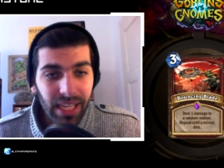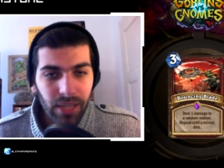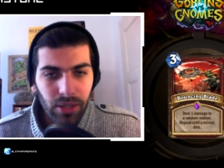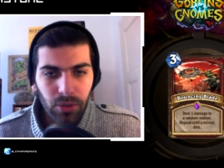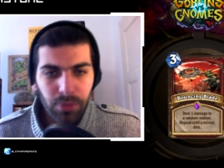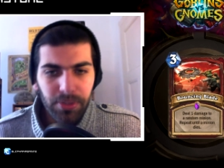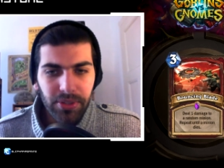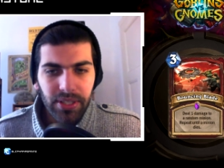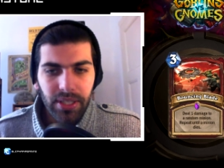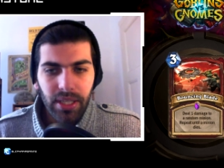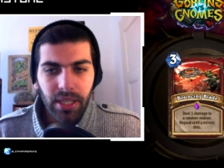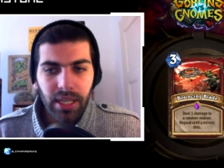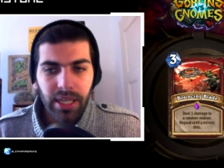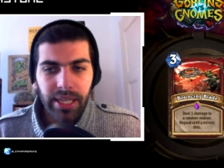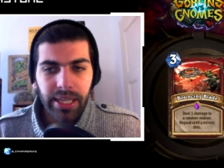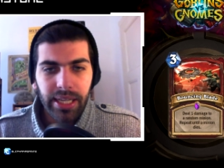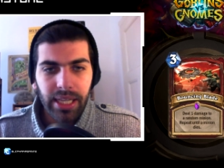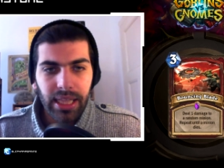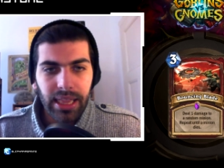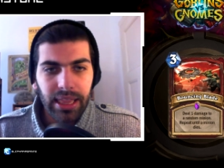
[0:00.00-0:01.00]
oops,
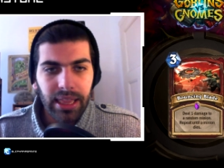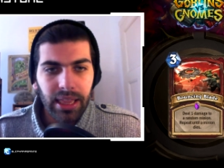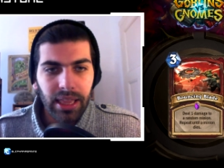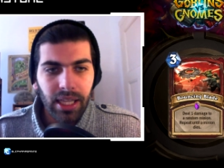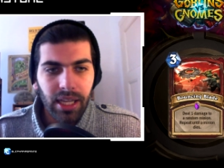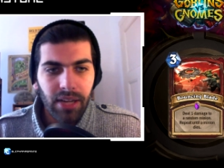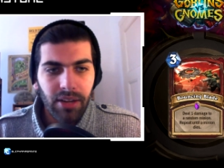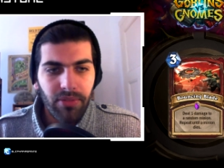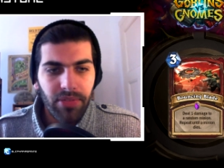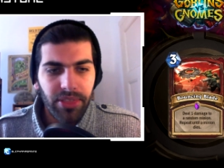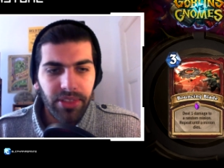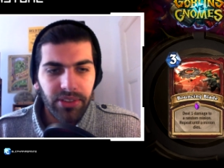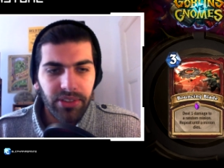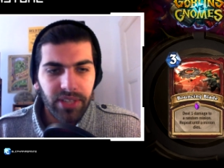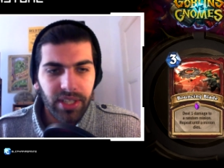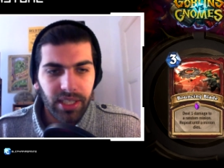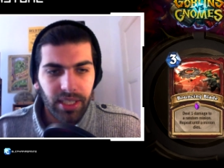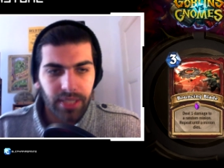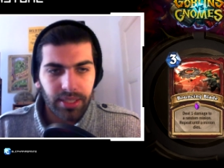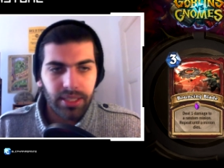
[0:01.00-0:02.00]
I love this
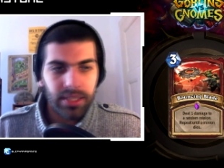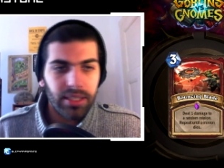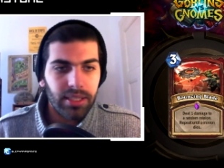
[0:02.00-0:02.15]
card.